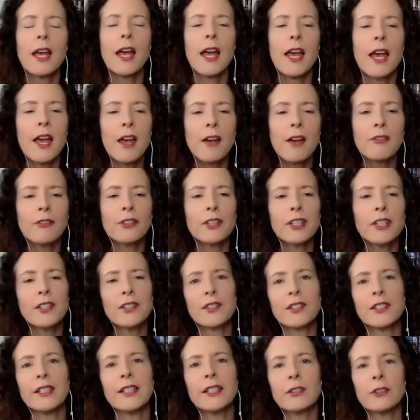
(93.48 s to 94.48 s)
Every
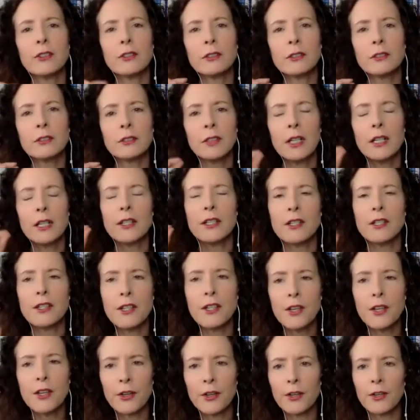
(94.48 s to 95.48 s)
single
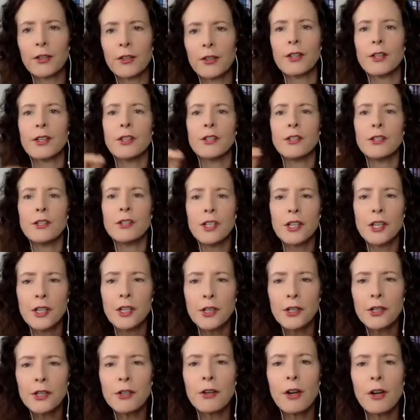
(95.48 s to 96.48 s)
year,
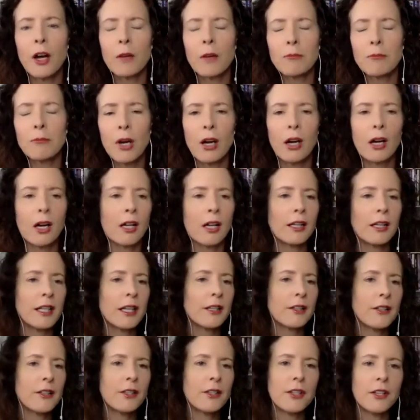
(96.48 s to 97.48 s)
year upon
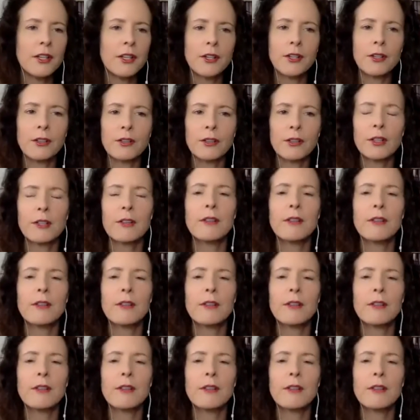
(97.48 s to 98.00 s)
year,